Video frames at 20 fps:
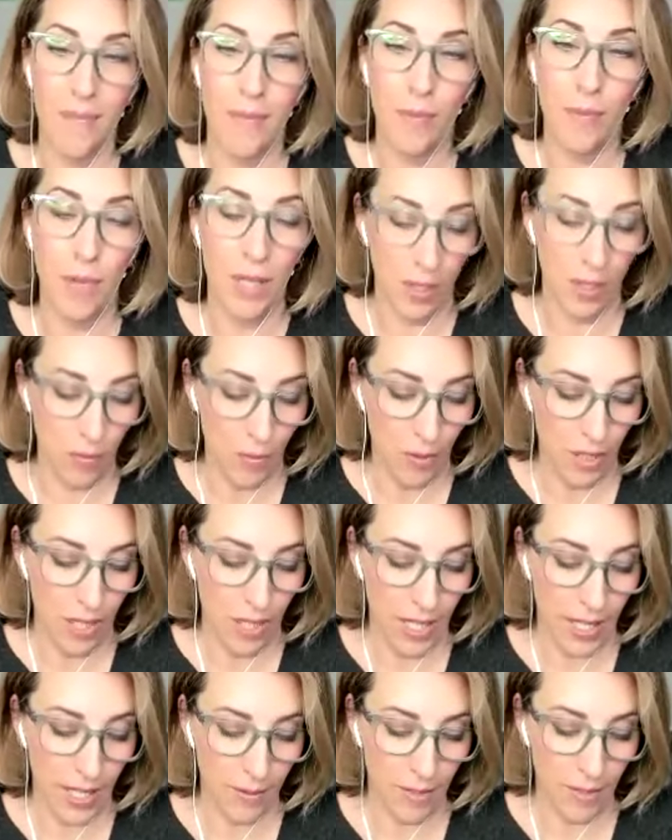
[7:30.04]
When
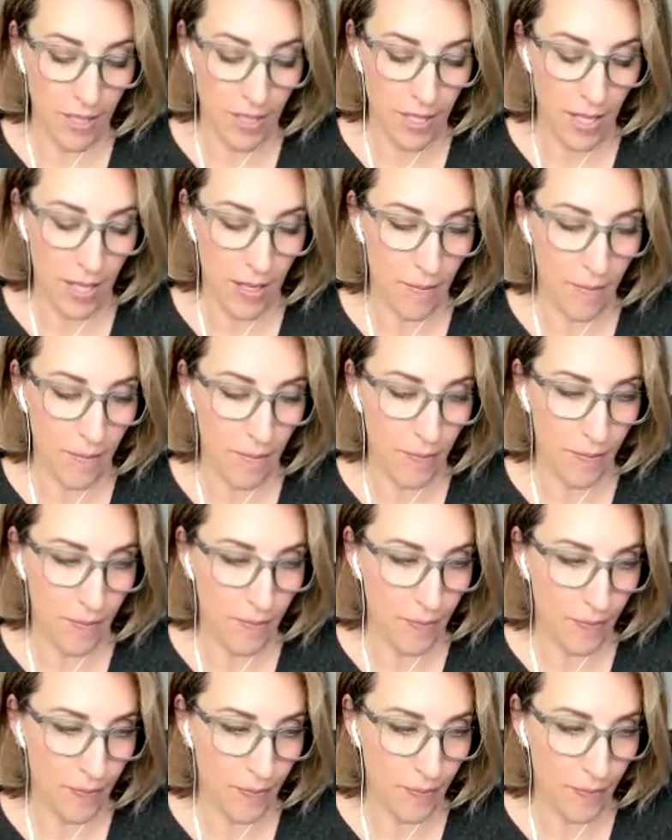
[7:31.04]
I was
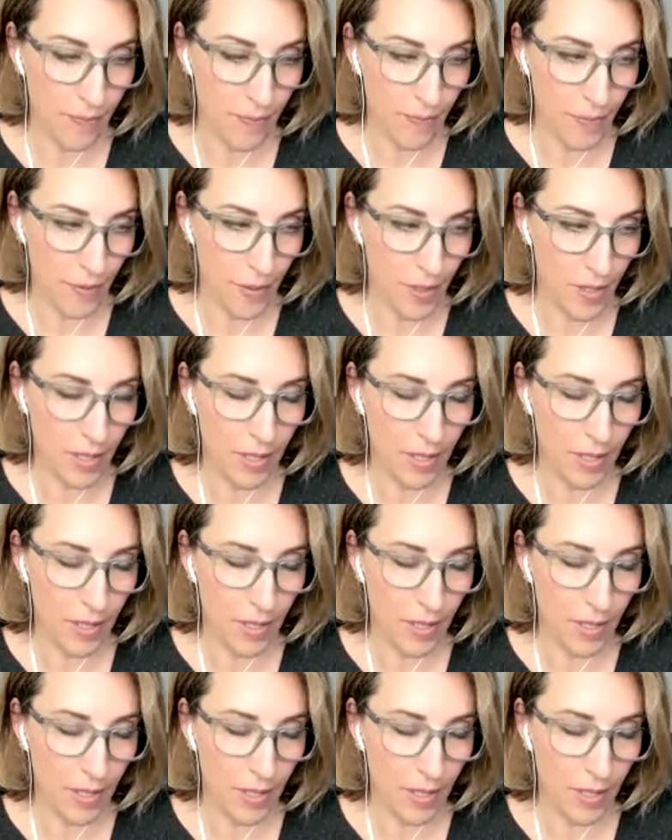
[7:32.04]
I